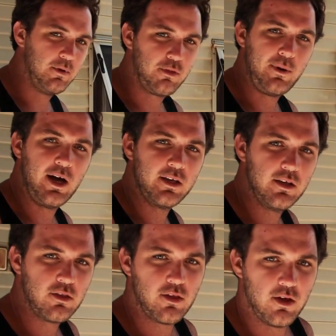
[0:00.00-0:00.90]
a
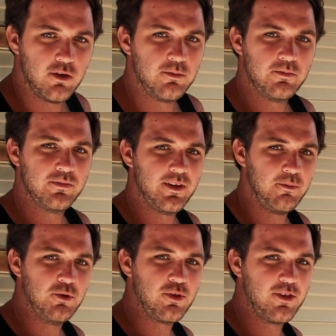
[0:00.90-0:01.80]
Sparky, so
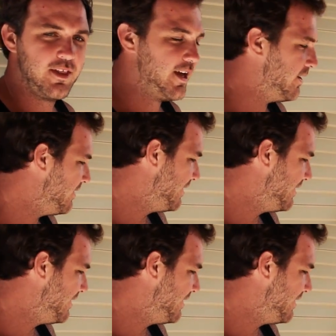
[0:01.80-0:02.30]
I'm used to that.